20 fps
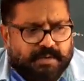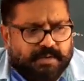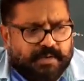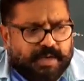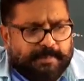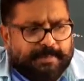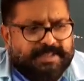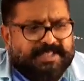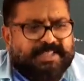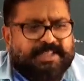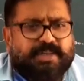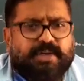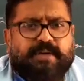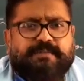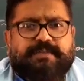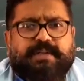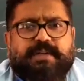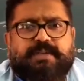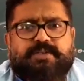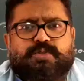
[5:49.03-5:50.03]
capacity
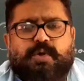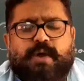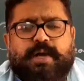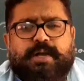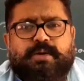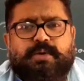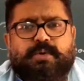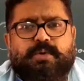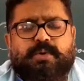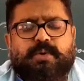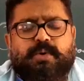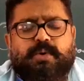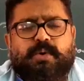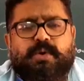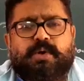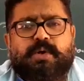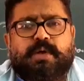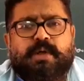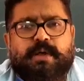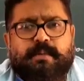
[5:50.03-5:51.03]
of the soil to
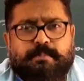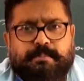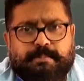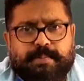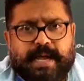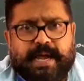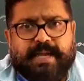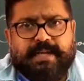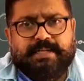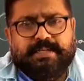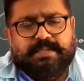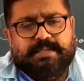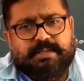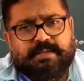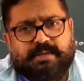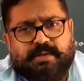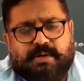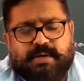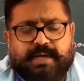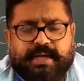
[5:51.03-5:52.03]
grow plants.
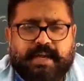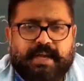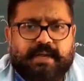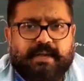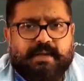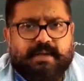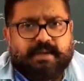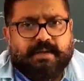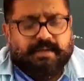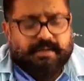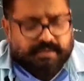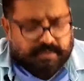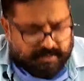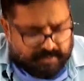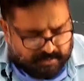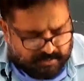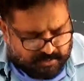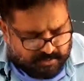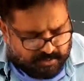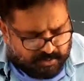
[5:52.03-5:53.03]
Okay,
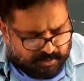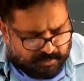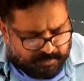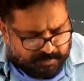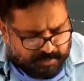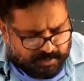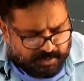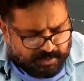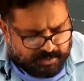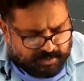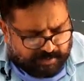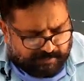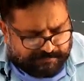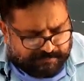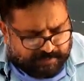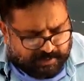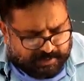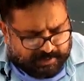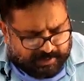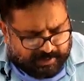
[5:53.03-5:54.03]
so the
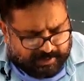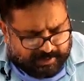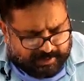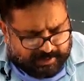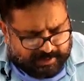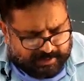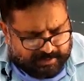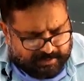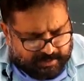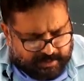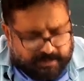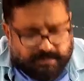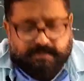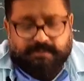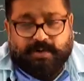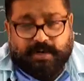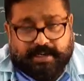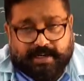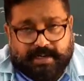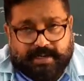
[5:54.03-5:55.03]

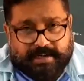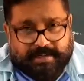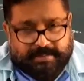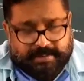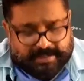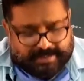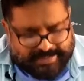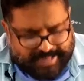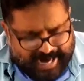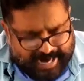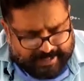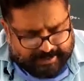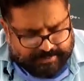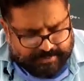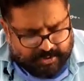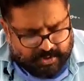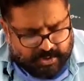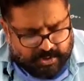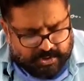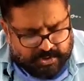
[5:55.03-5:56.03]
fertility means
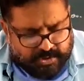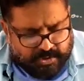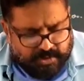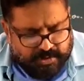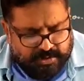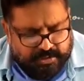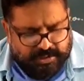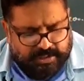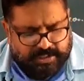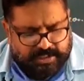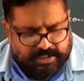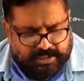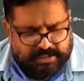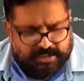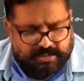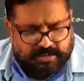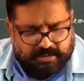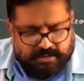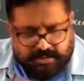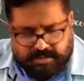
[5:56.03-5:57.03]
that. So these
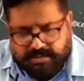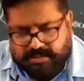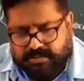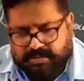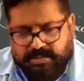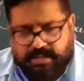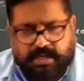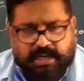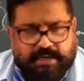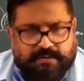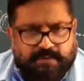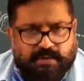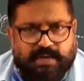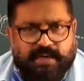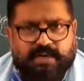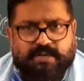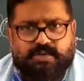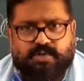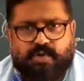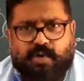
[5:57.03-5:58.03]

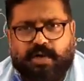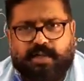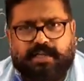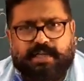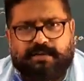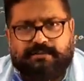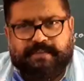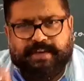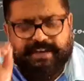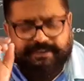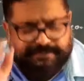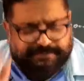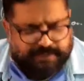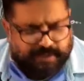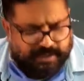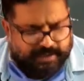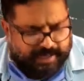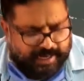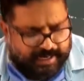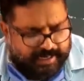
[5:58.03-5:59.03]
alluvial soil, they are very
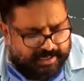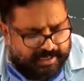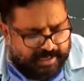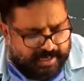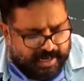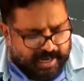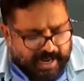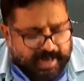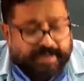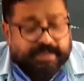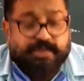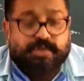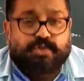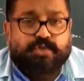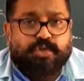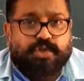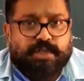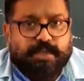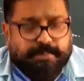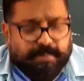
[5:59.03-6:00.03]
fertile and
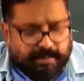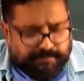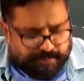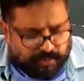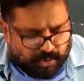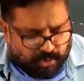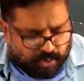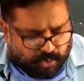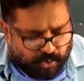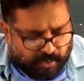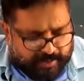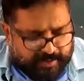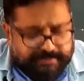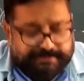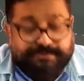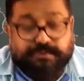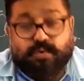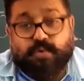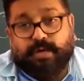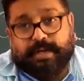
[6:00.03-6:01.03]
suitable for
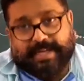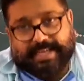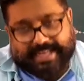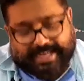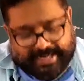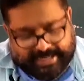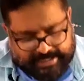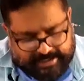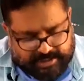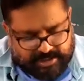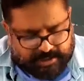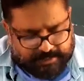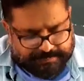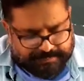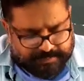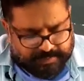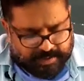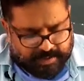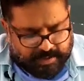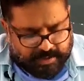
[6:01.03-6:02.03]
growing food grains,
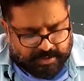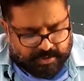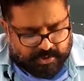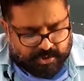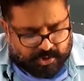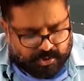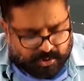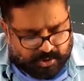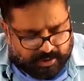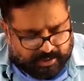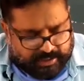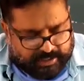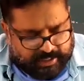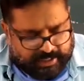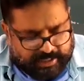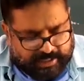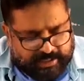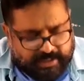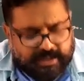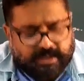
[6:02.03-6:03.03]
sugar
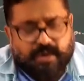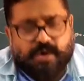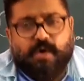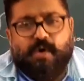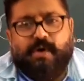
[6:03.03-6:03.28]
cane,